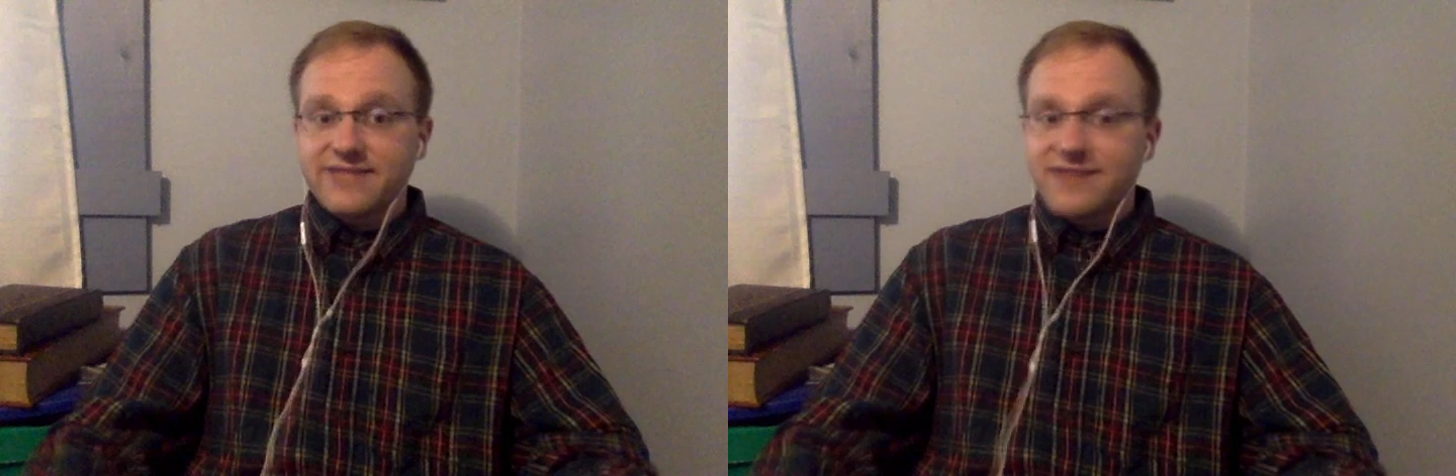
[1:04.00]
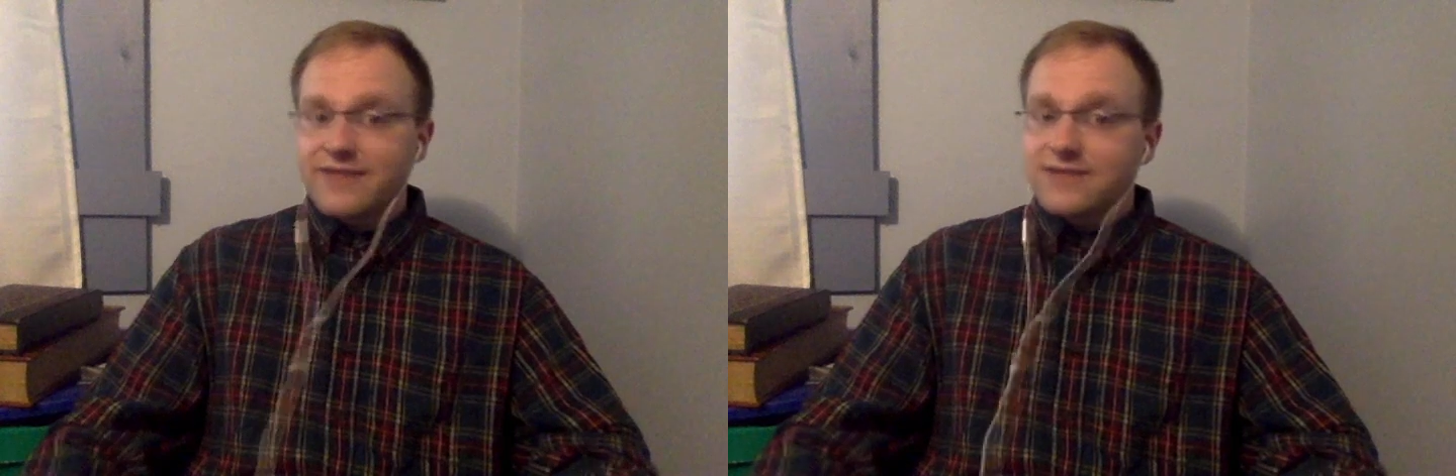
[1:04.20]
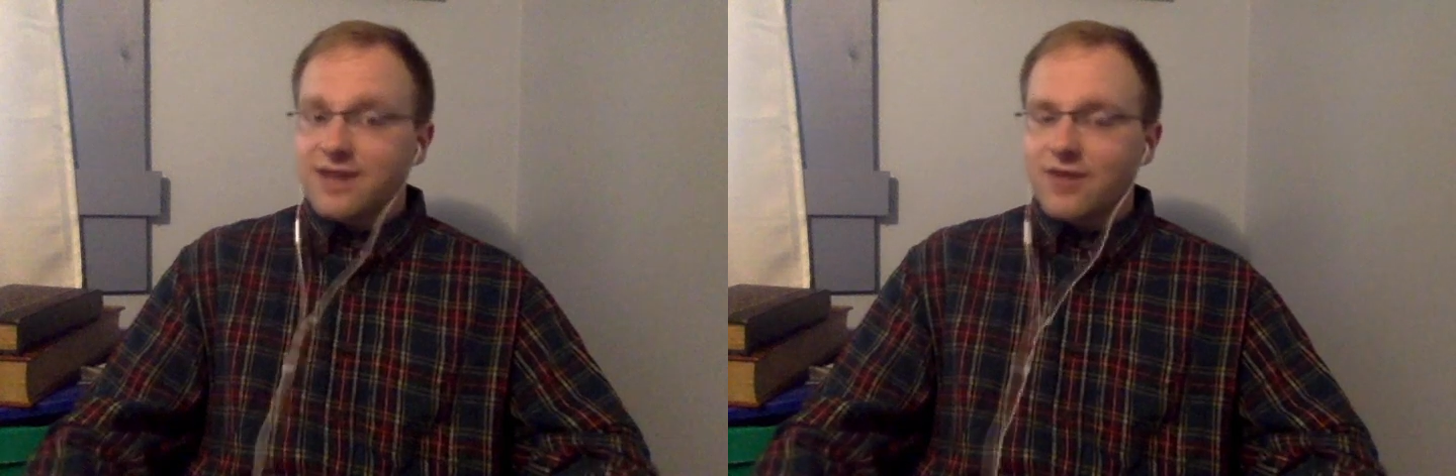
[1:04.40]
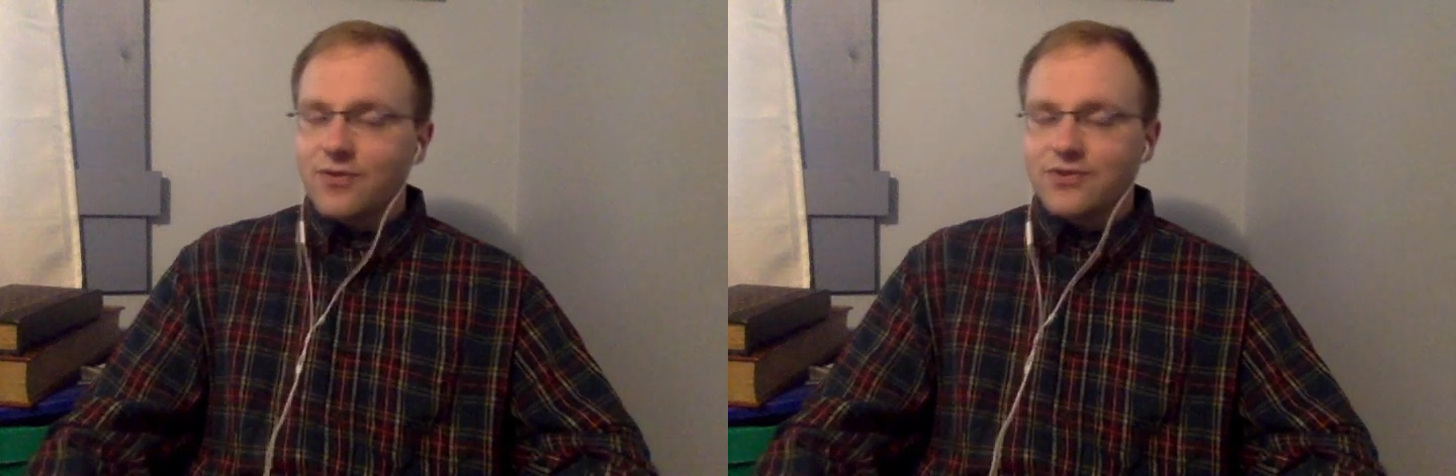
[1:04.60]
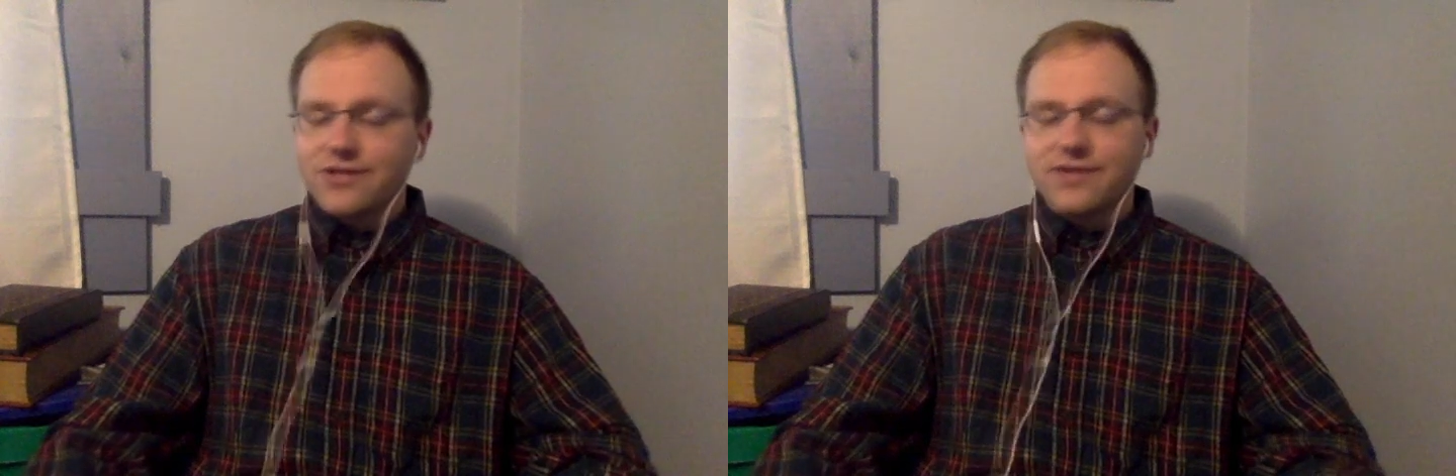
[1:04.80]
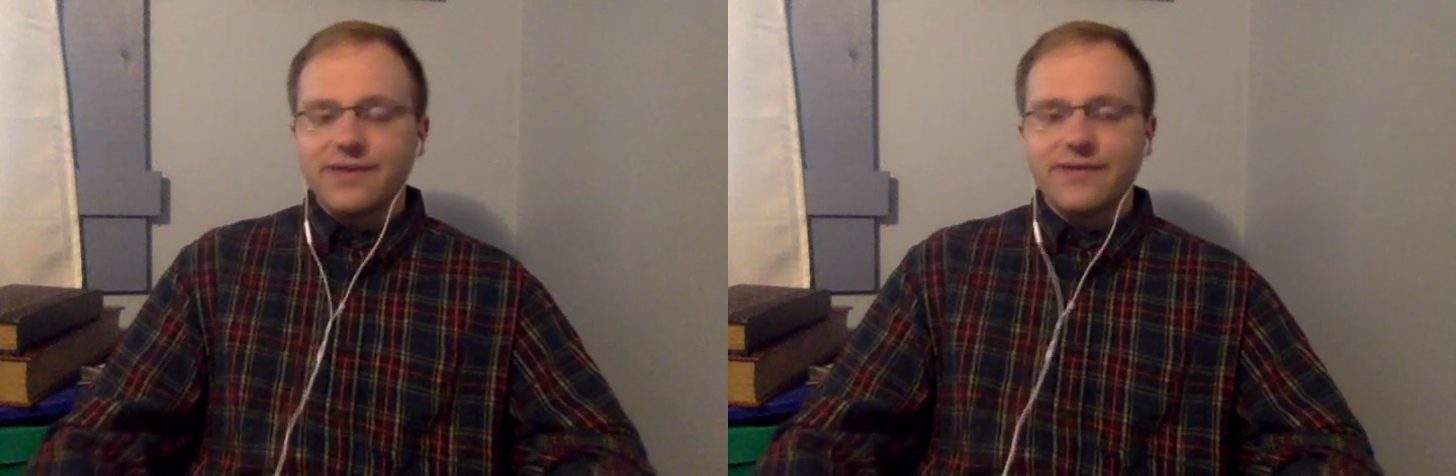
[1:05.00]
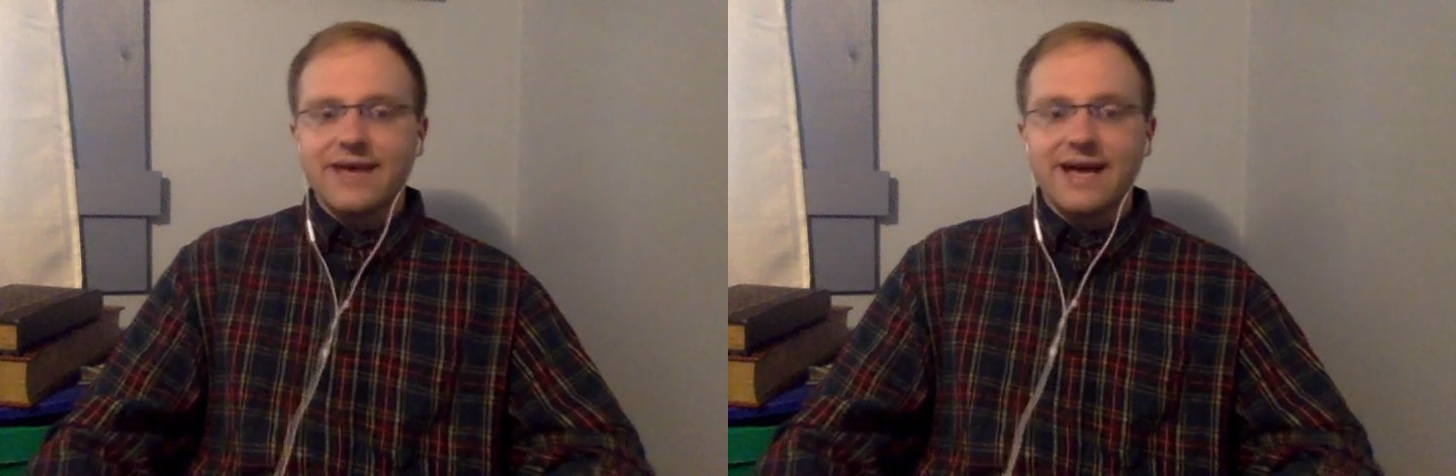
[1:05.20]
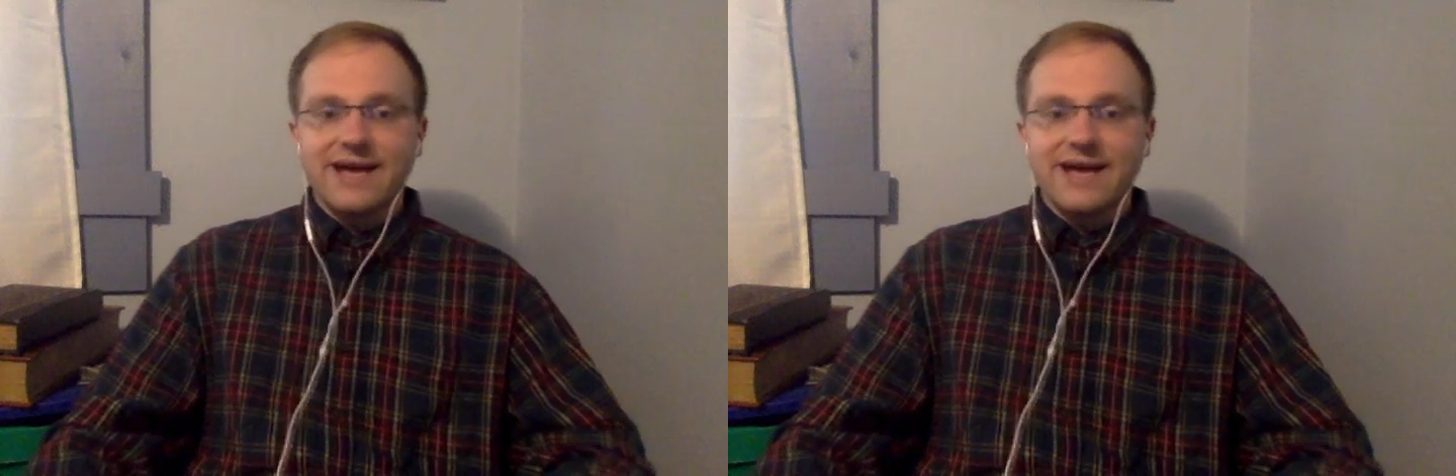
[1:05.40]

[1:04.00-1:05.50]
That was almost all that we had,